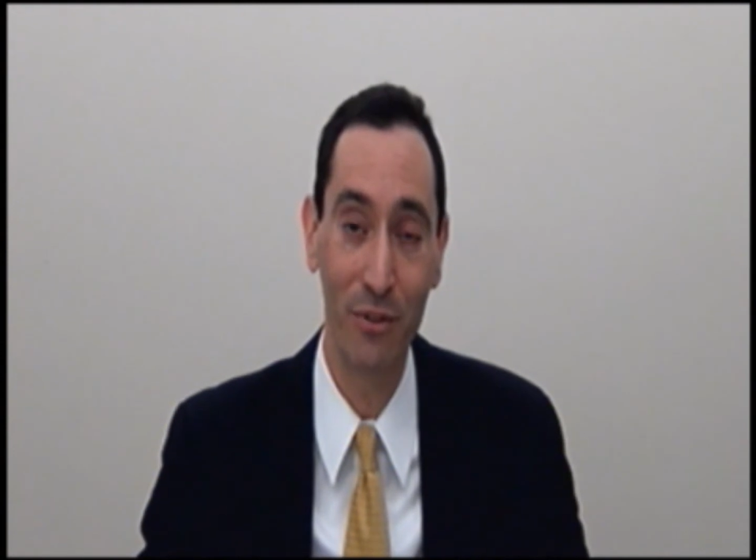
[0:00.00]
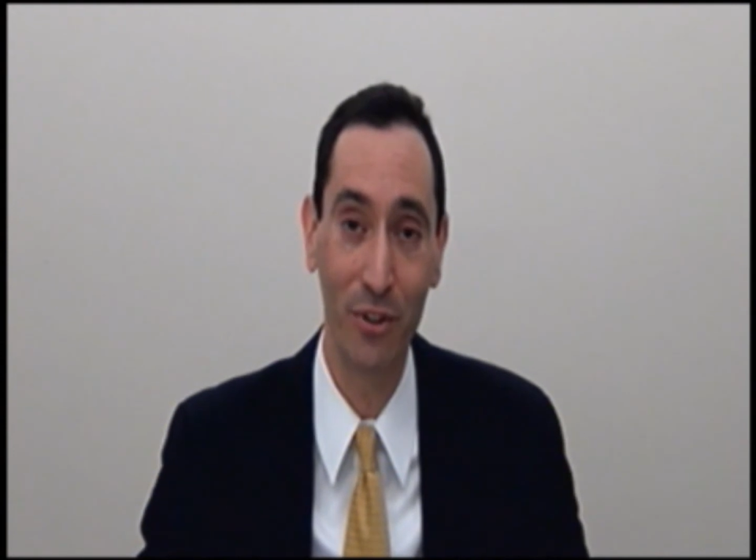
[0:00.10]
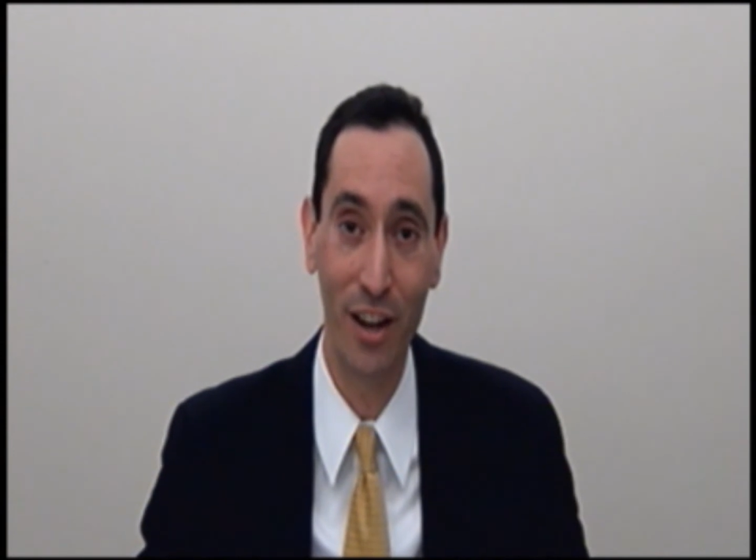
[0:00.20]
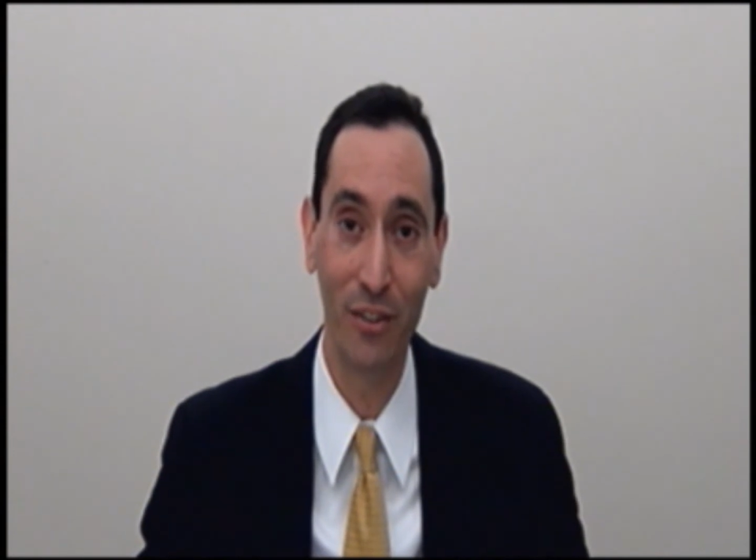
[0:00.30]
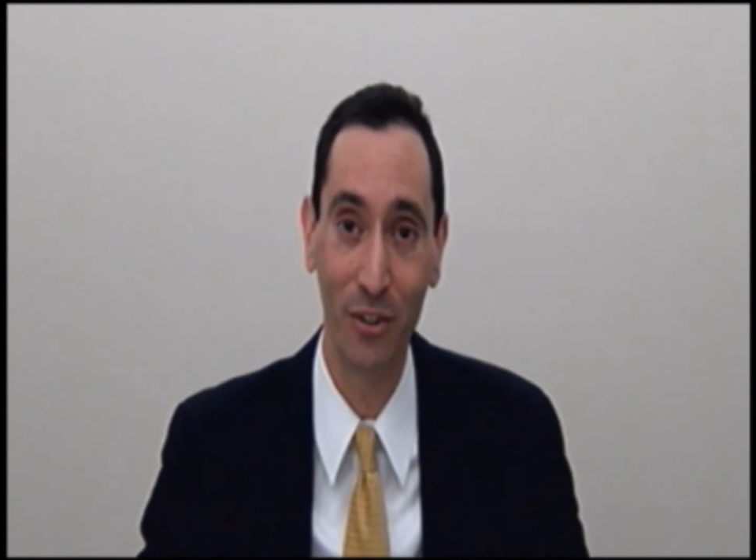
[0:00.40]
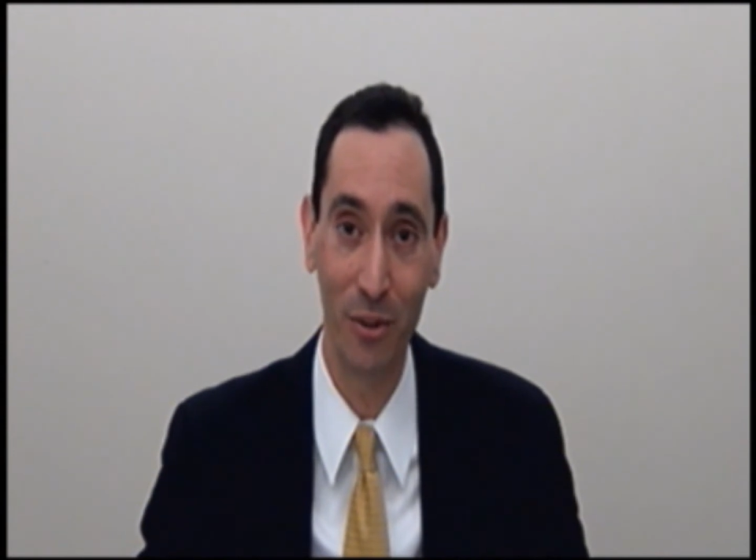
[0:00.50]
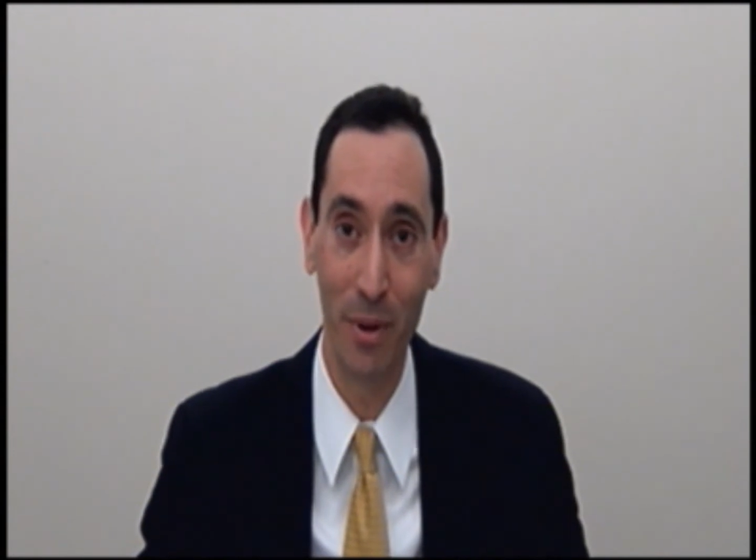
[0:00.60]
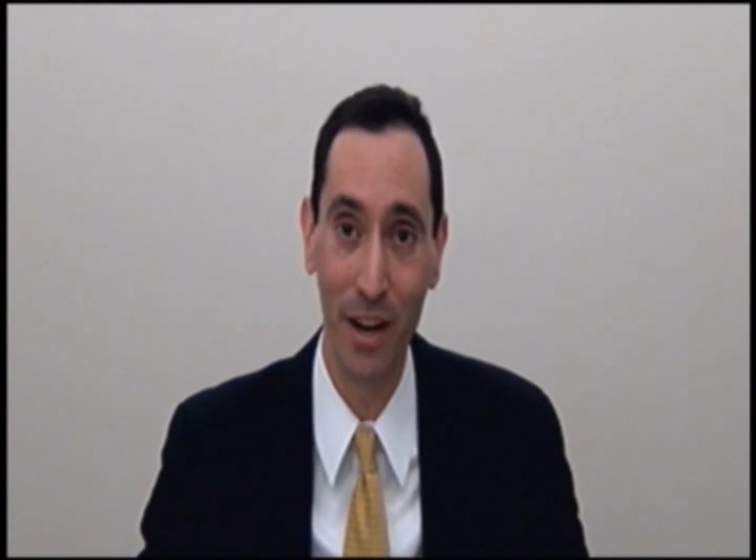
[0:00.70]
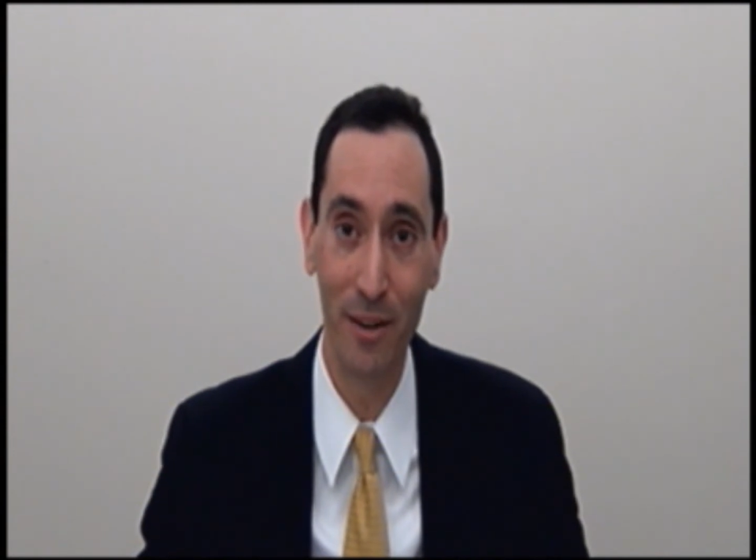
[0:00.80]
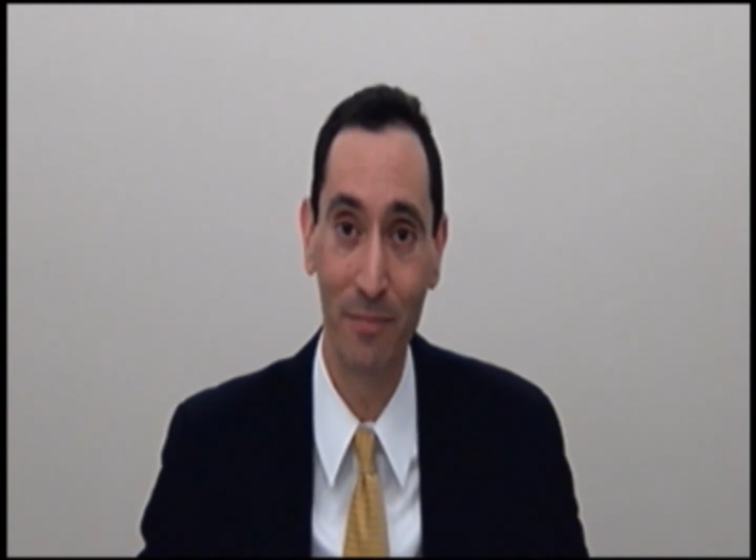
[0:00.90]
advertising
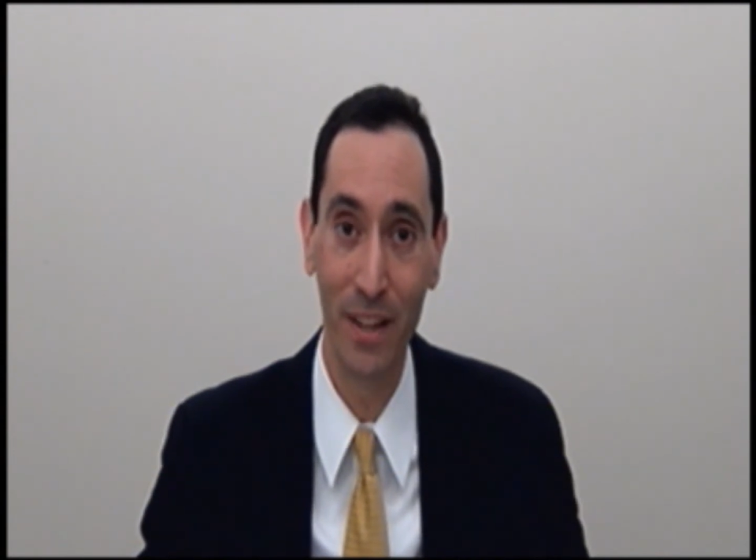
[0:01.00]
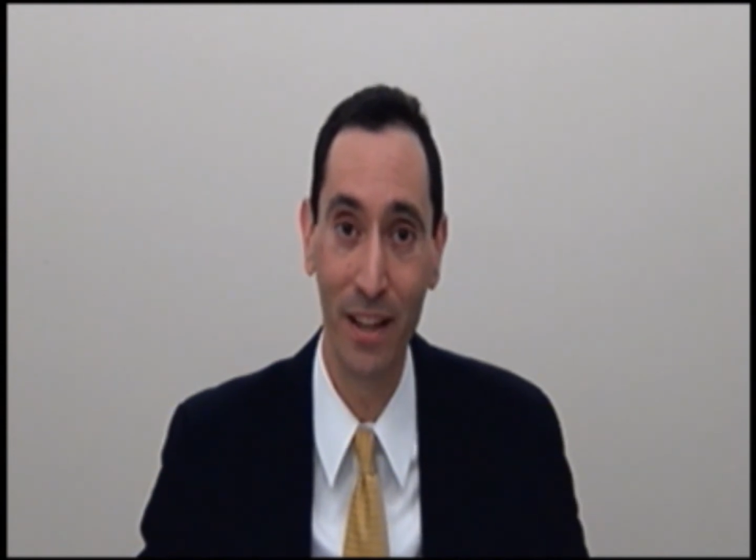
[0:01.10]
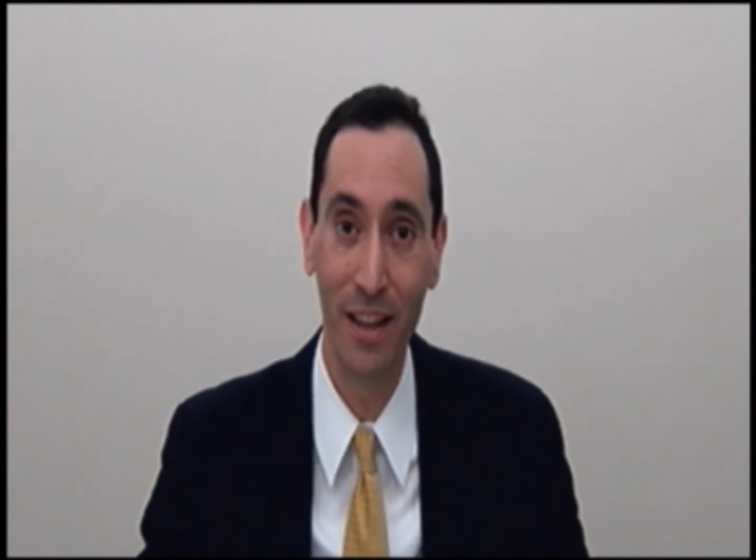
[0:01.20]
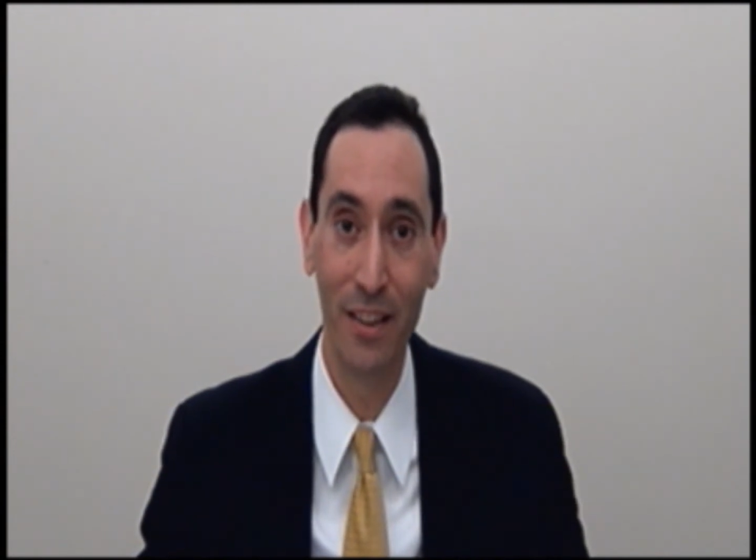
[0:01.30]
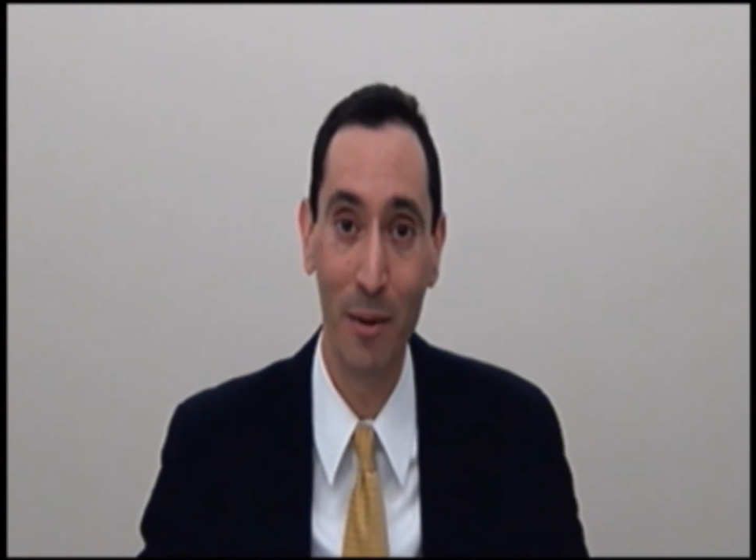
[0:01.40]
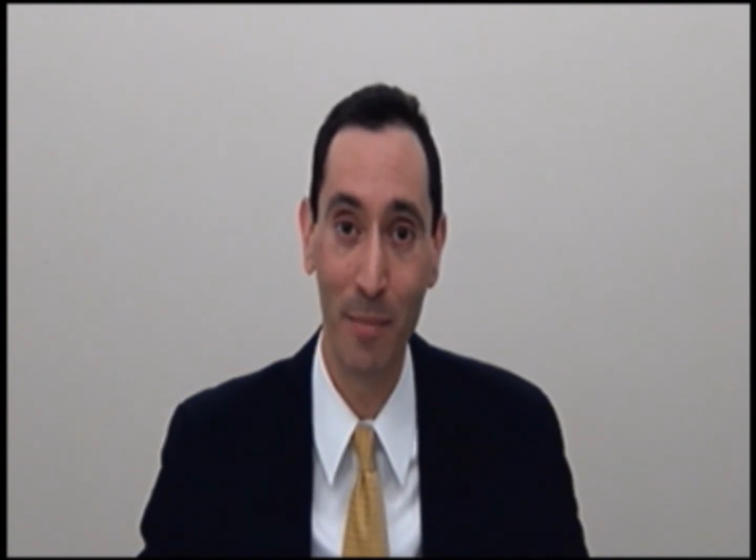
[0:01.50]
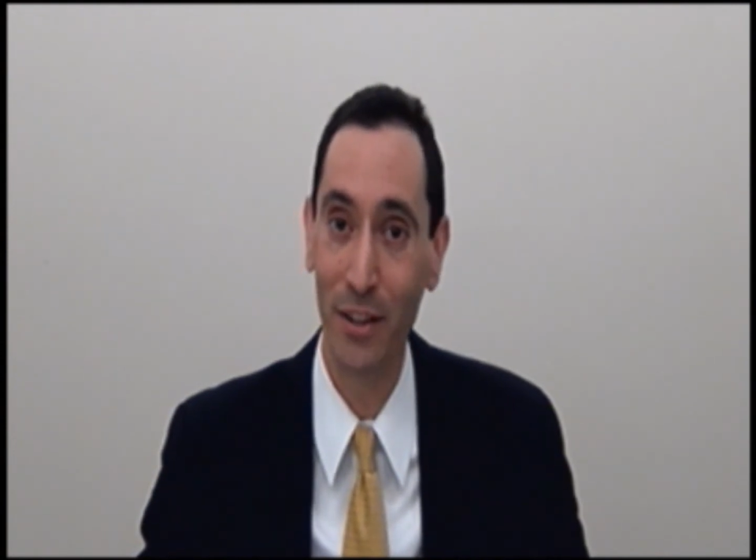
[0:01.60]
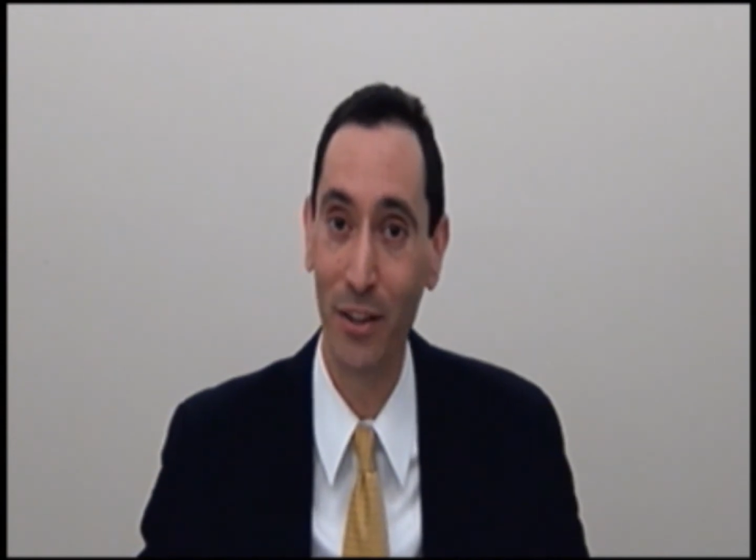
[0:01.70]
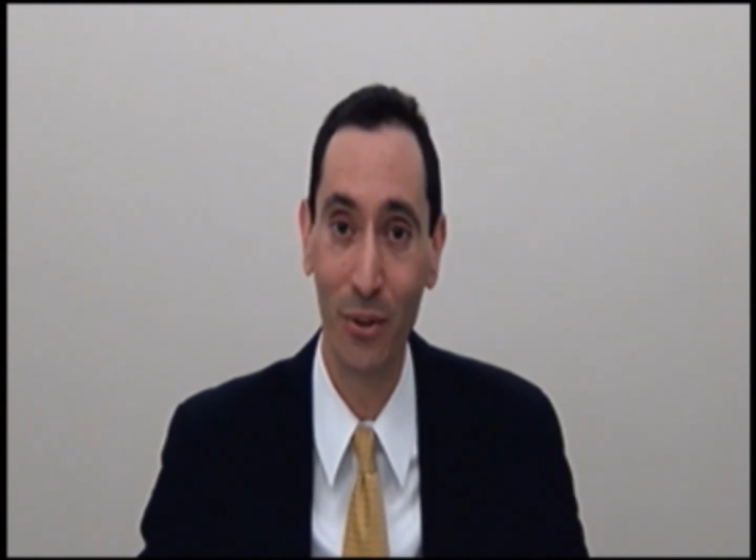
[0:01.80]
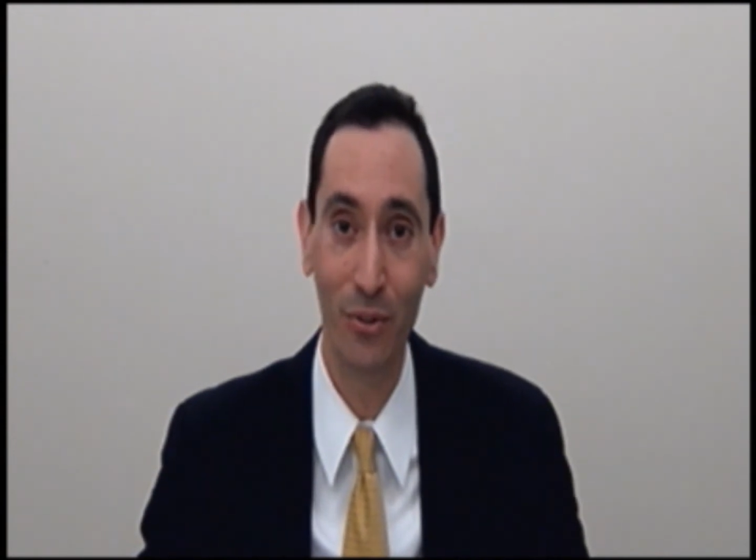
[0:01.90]
debate. They
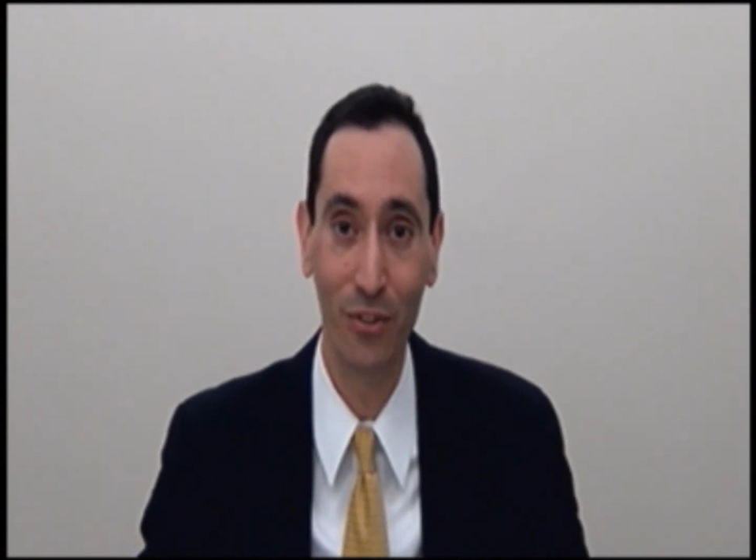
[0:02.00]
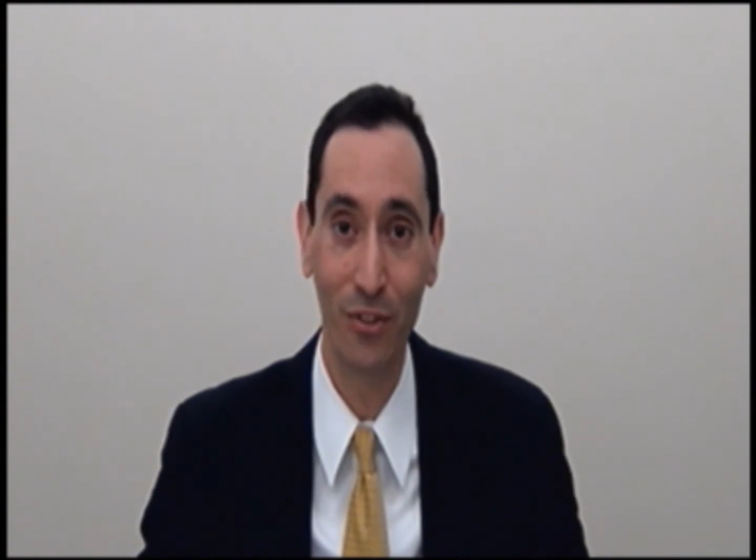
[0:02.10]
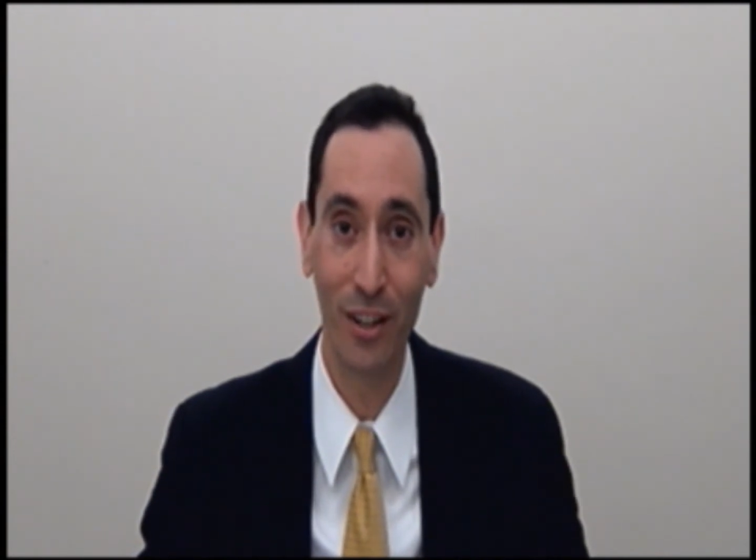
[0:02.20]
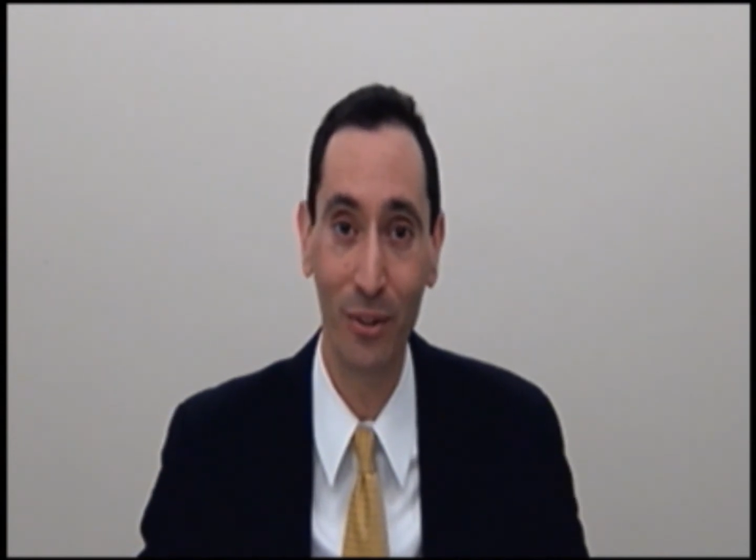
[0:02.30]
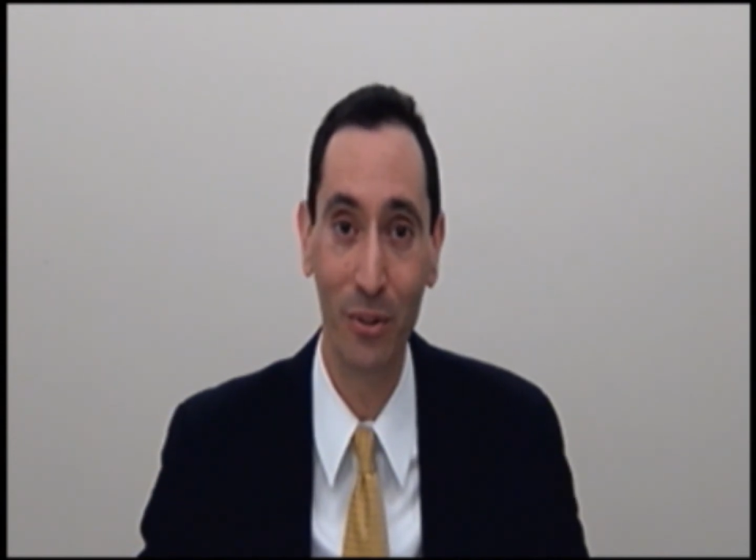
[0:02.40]
made the news in St.